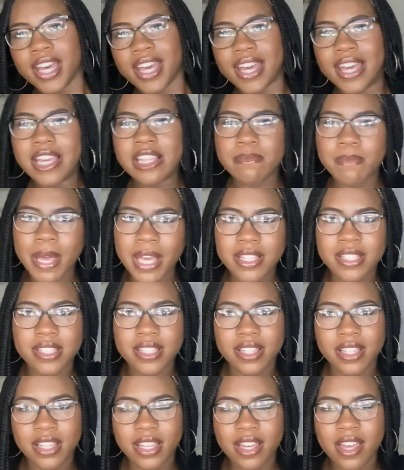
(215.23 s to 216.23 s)
It's
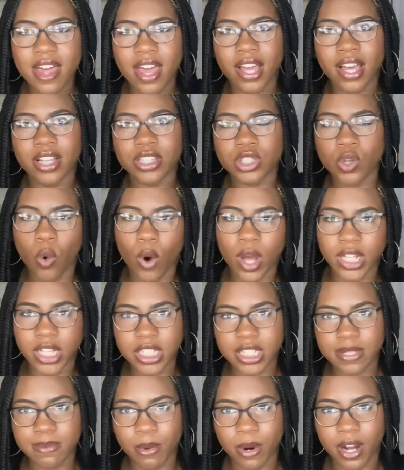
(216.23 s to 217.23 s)
basically like a toilet
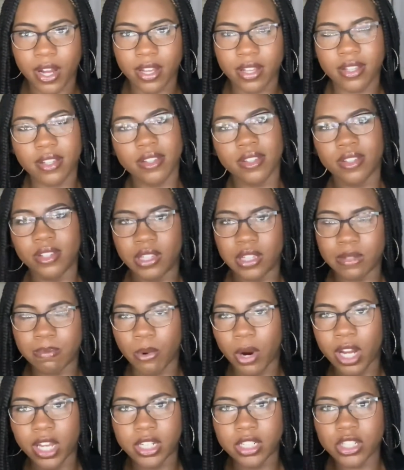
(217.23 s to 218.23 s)
spray. You
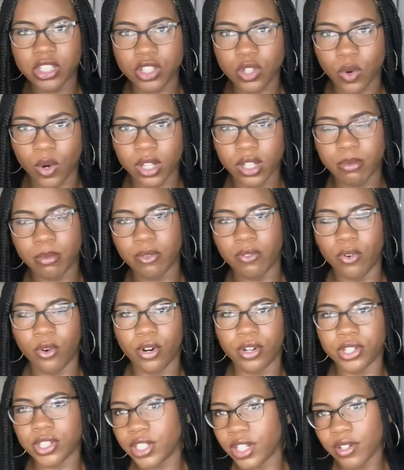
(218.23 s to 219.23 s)
spray in the toilet before,
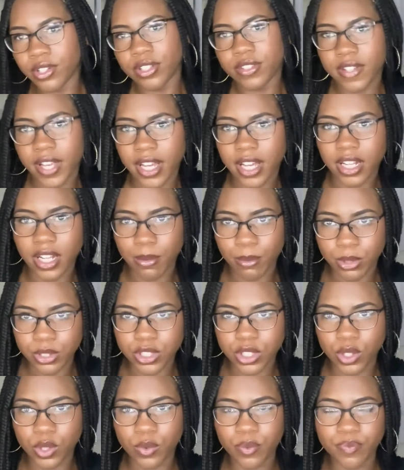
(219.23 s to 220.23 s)
you know, you take a number
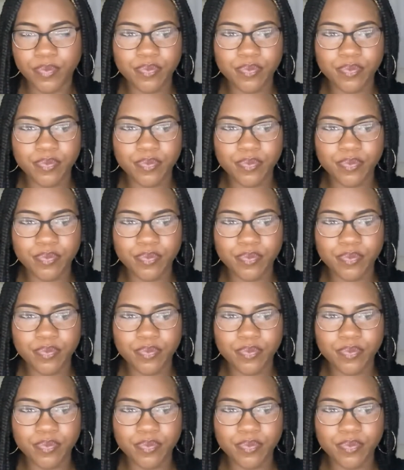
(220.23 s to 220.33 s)
2.